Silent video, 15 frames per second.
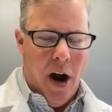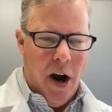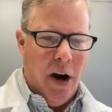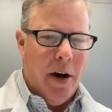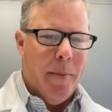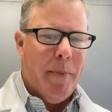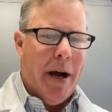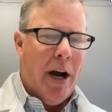
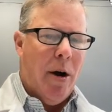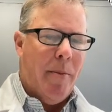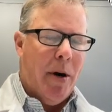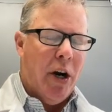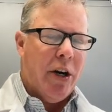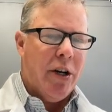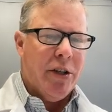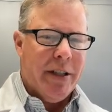are
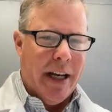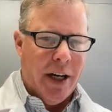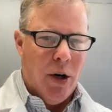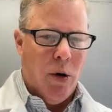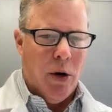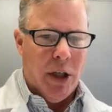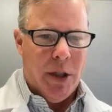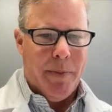biomarkers that
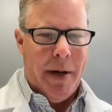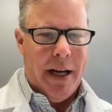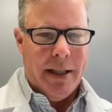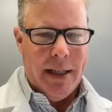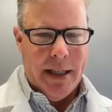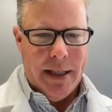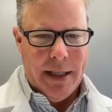correspond to